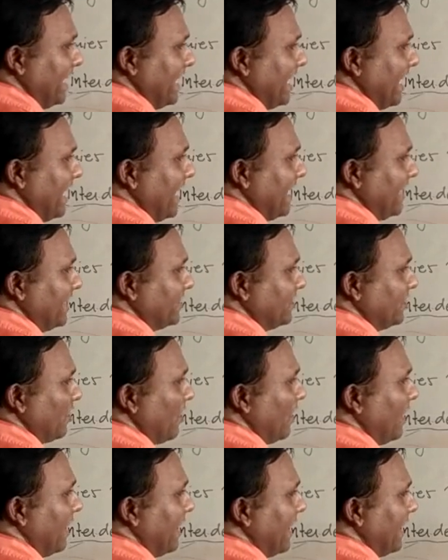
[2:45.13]
India has
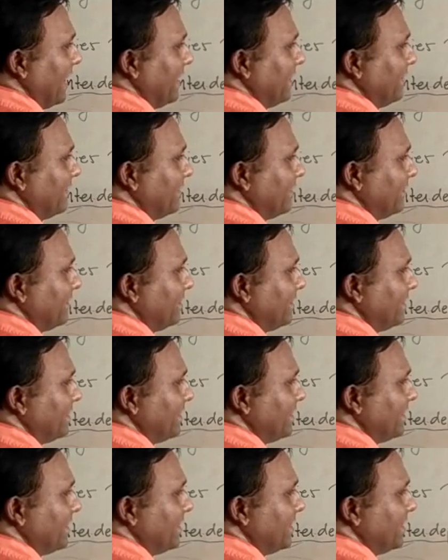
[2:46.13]
only
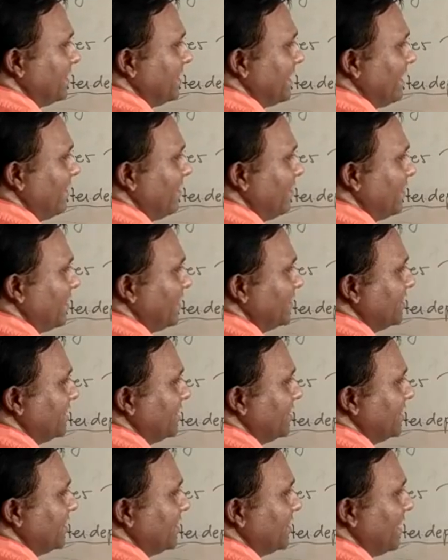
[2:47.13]

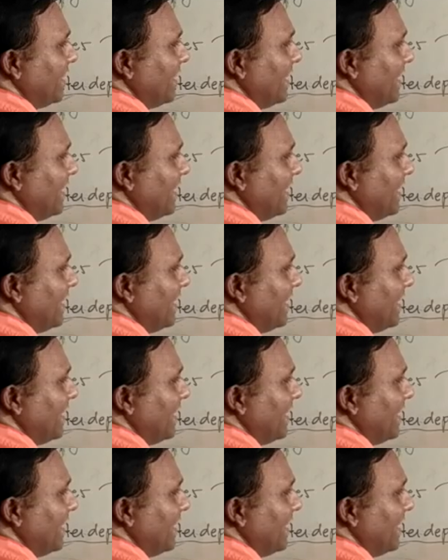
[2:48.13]
7%.